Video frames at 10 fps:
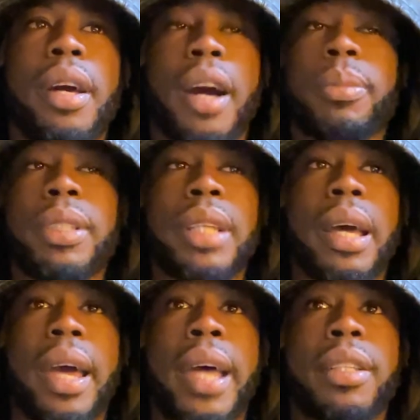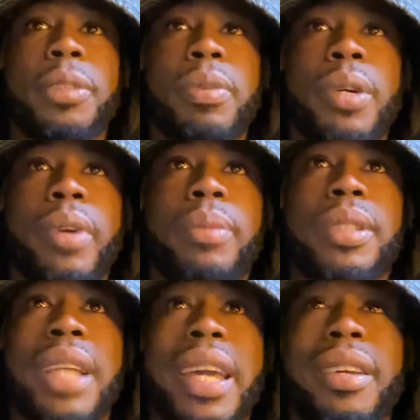I'm just at this point where I'm
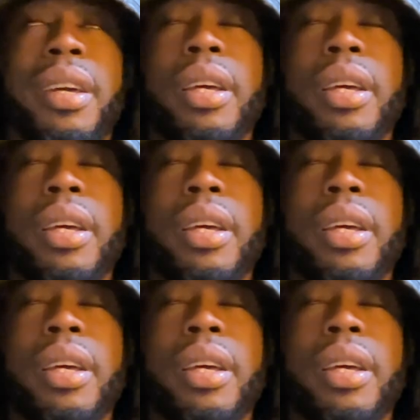just like,